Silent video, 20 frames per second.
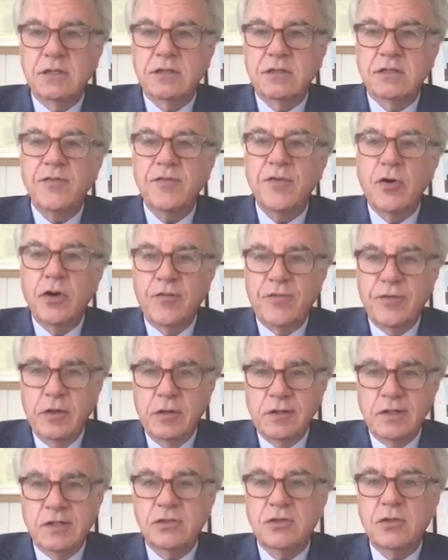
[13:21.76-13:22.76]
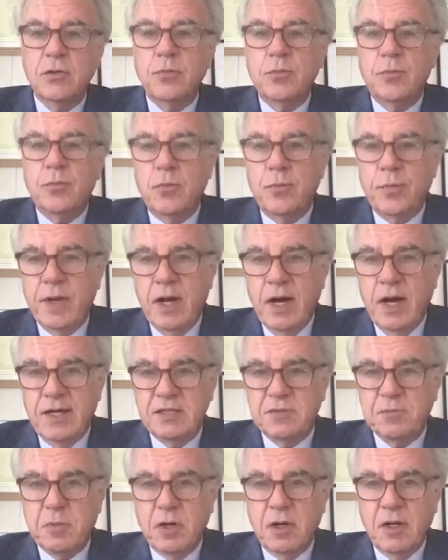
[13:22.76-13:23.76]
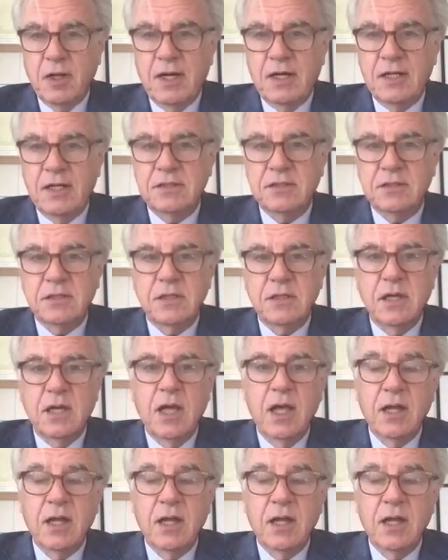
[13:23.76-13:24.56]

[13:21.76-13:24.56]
severe enough illness to be hospitalized.